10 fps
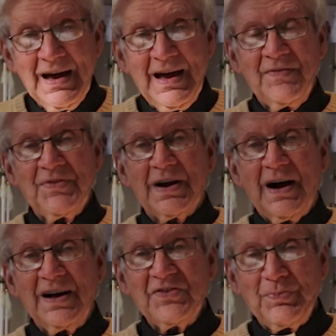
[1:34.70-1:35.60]
And the
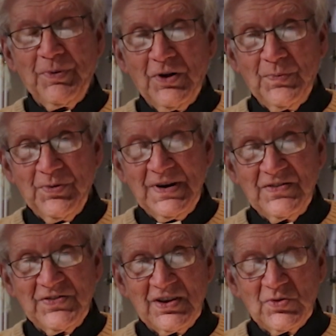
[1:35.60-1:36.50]
gospel
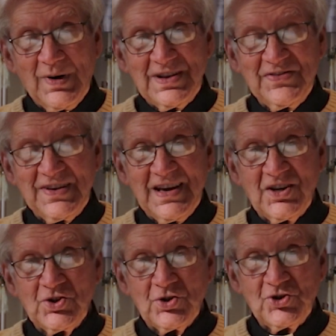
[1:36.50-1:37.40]
brings us once
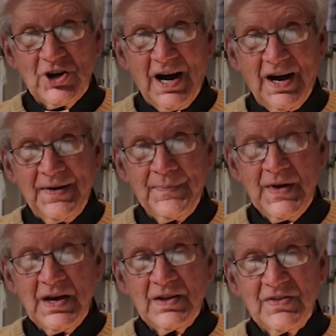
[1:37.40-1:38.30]
again to John,
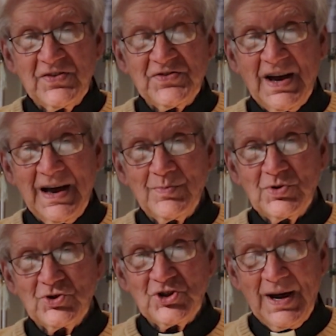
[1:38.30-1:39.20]
this time
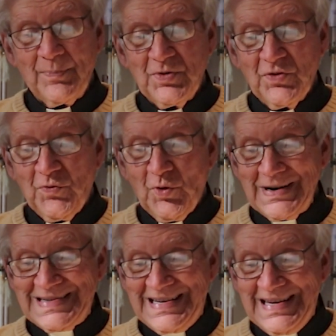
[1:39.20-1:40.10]
to chapter
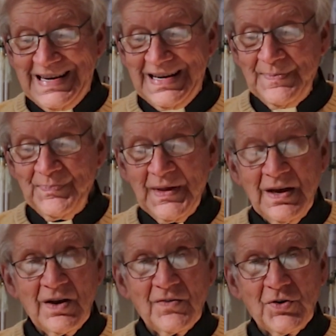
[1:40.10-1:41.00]
14,
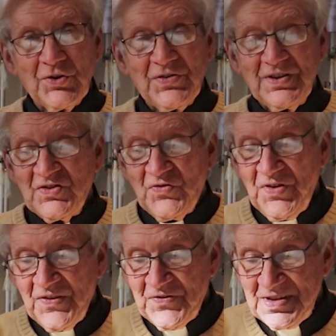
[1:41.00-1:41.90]
verses
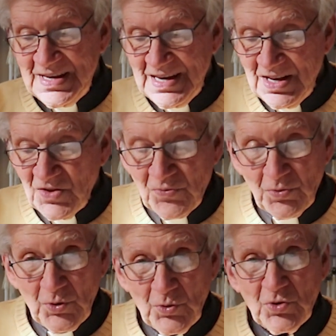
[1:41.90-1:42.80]
15
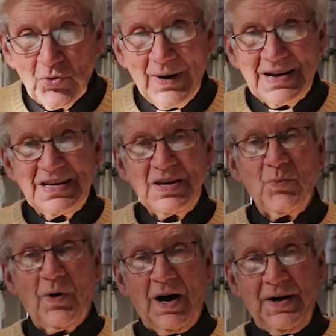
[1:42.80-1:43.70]
through
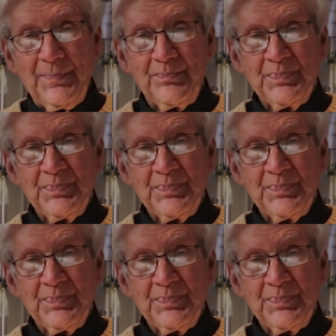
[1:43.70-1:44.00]
21.